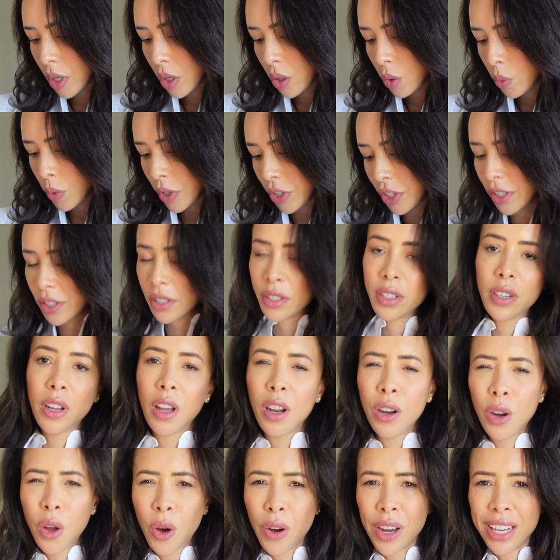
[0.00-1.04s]
Which isn't a
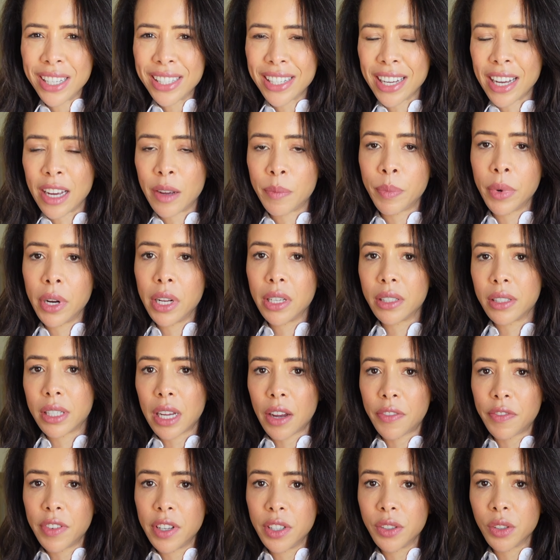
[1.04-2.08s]
lot, is it? But it's
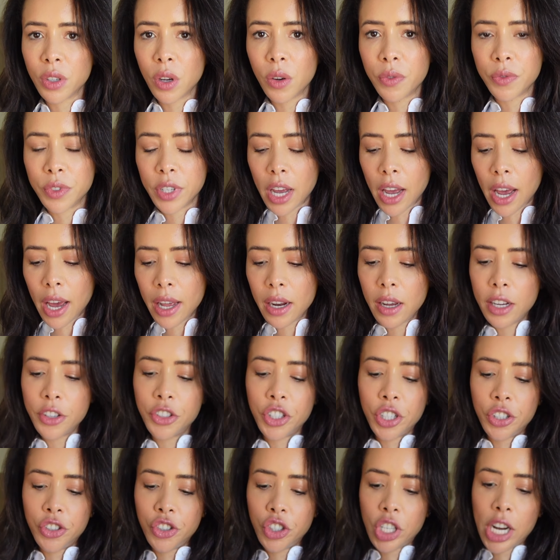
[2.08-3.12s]
definitely softer. And I
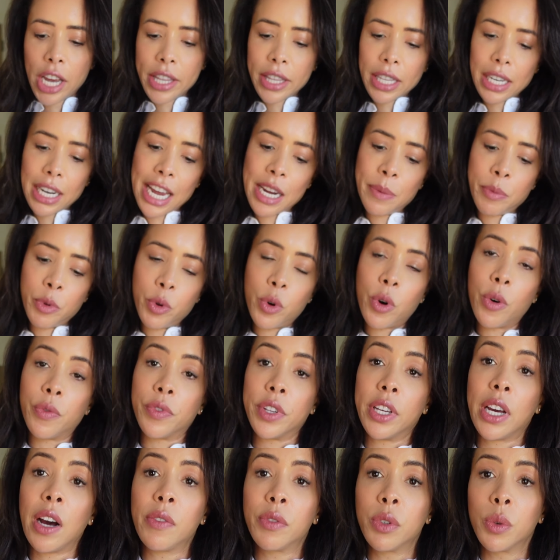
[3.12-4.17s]
just checked the label of
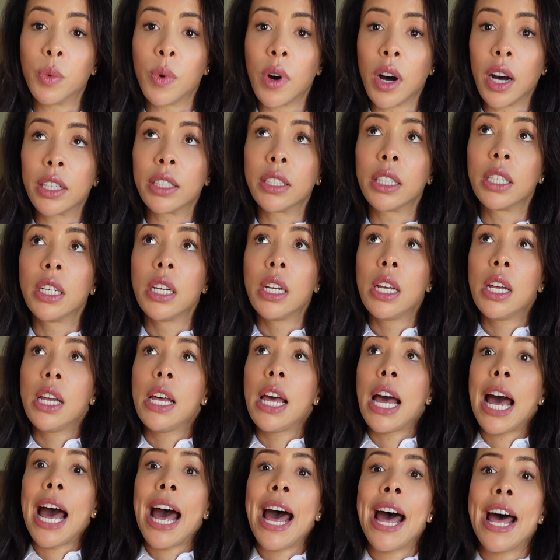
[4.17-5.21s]
the other one,
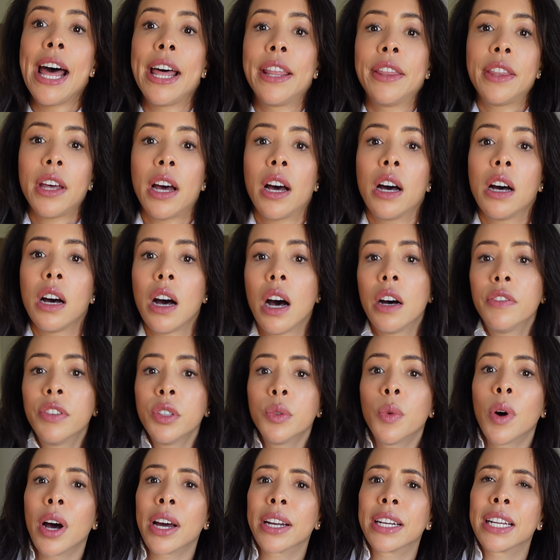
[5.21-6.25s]
and that other
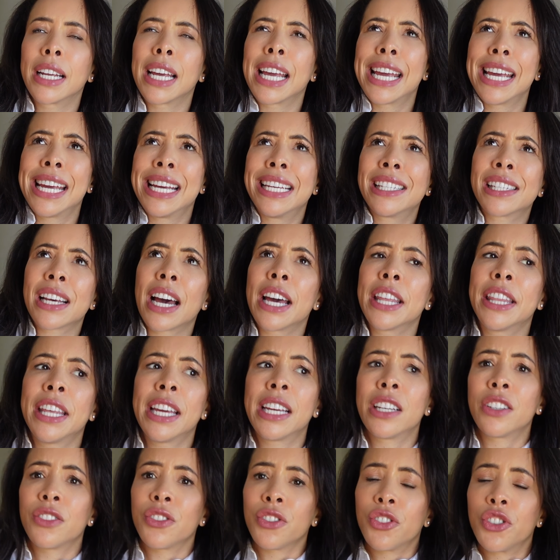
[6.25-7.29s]
one is, I
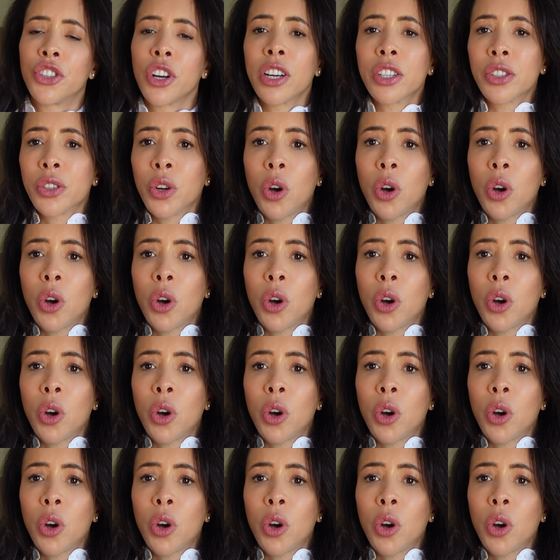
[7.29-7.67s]
think, just